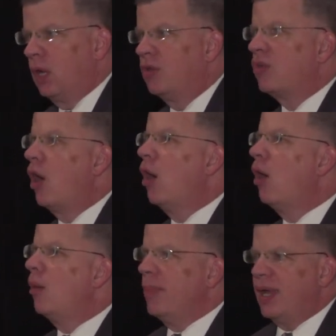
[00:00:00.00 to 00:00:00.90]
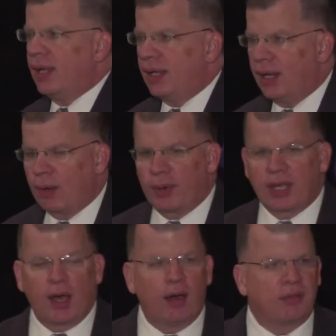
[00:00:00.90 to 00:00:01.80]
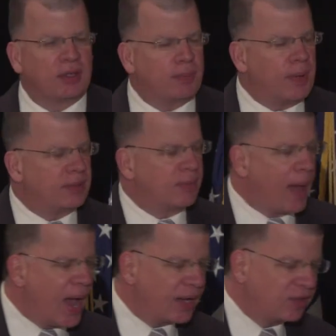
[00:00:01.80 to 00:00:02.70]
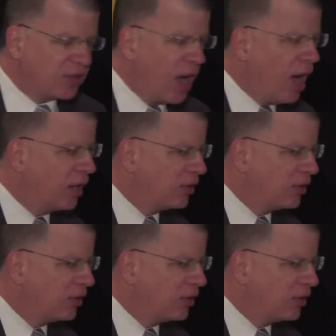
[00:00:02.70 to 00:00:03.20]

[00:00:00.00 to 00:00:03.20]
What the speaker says: It's, oh me, here we go. The tobacco's gone,